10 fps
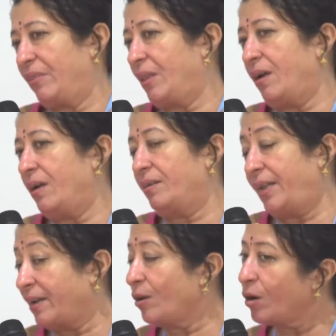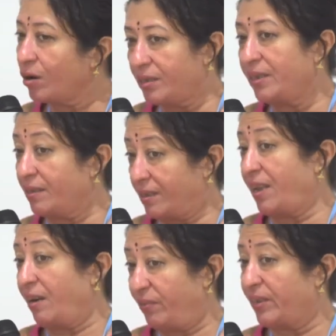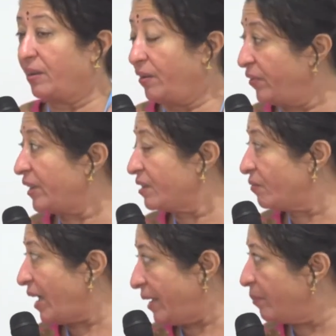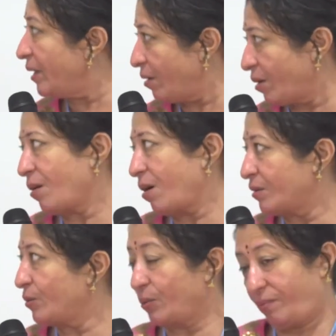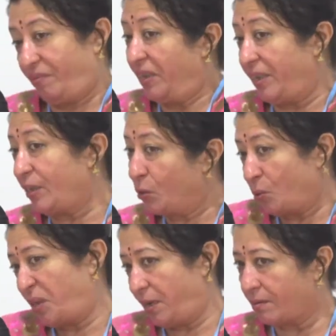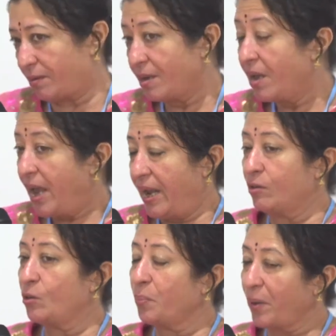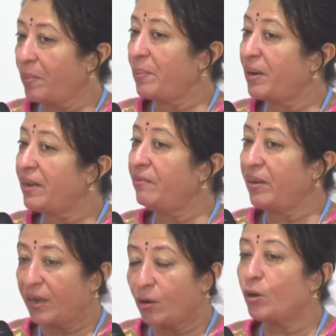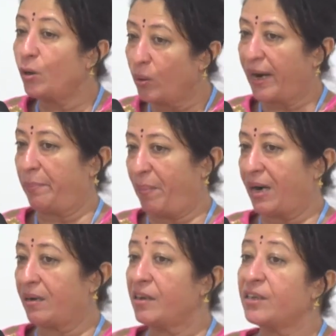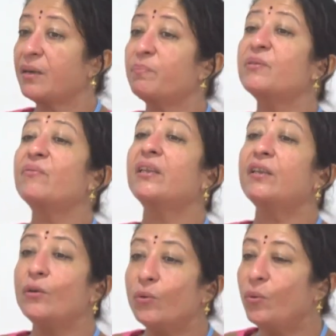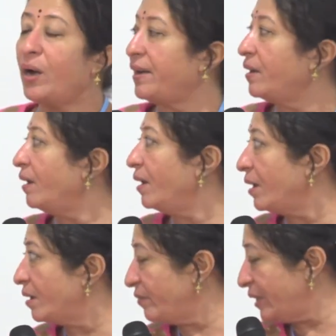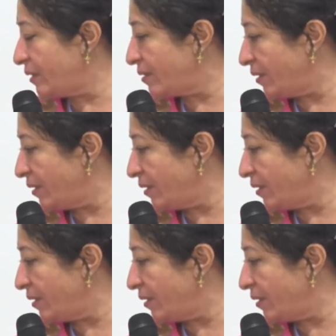the technology itself, if it is viable or not. So we need two things. And so probably we could look at partnerships with you and with